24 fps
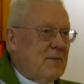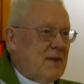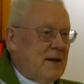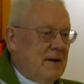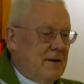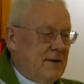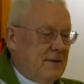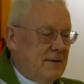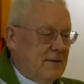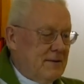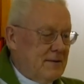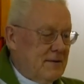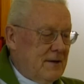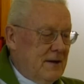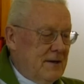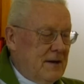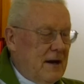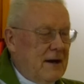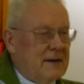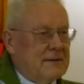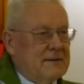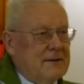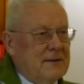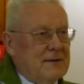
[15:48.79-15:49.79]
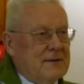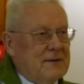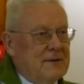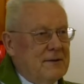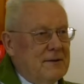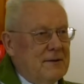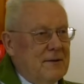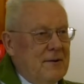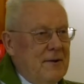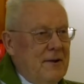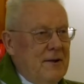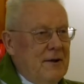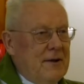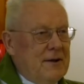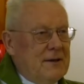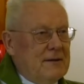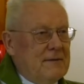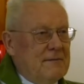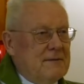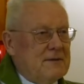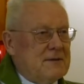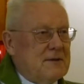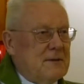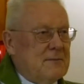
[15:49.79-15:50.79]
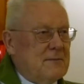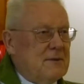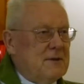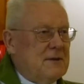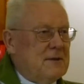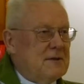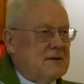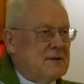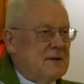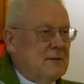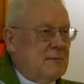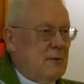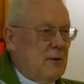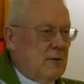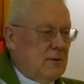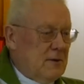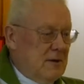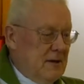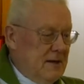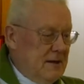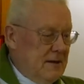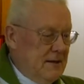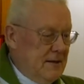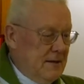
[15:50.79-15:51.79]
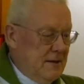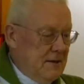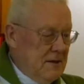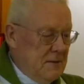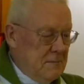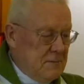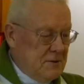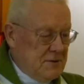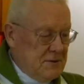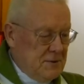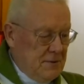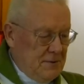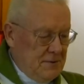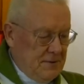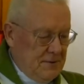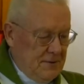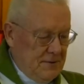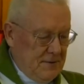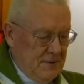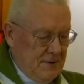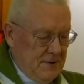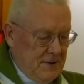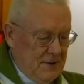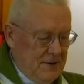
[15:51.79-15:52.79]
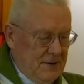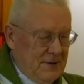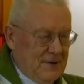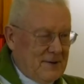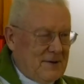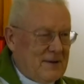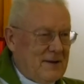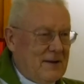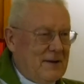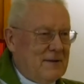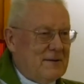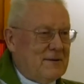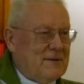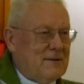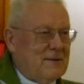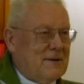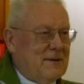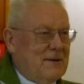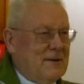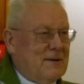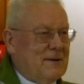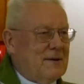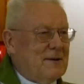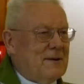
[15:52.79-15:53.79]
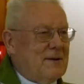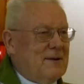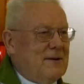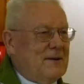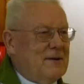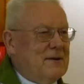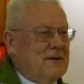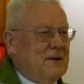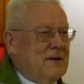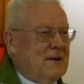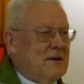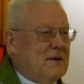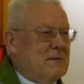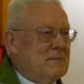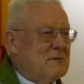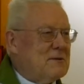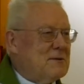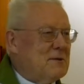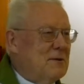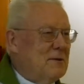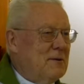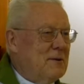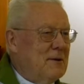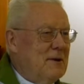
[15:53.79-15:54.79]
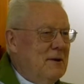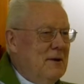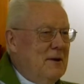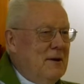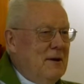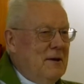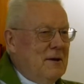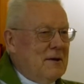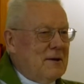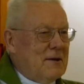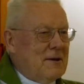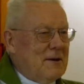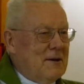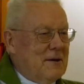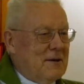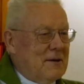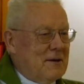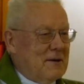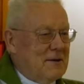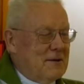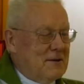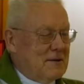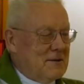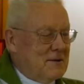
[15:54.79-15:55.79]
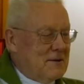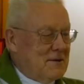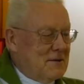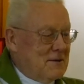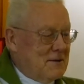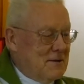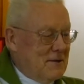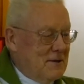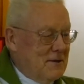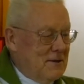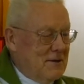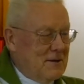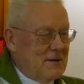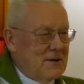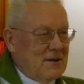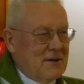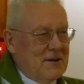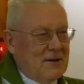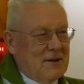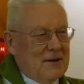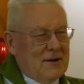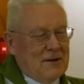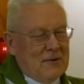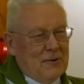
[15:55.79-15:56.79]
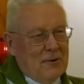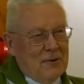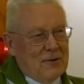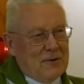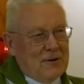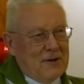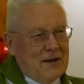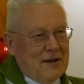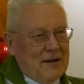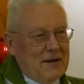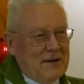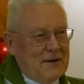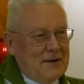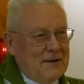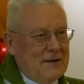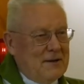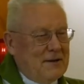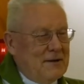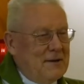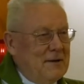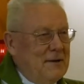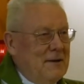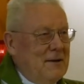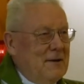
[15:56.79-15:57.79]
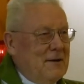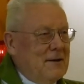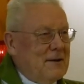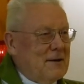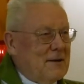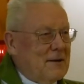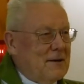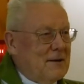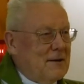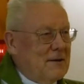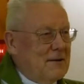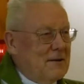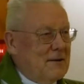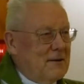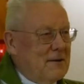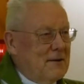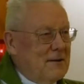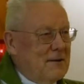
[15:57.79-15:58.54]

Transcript: an article. It is about Linda Gibson. Linda Gibson is an old lady in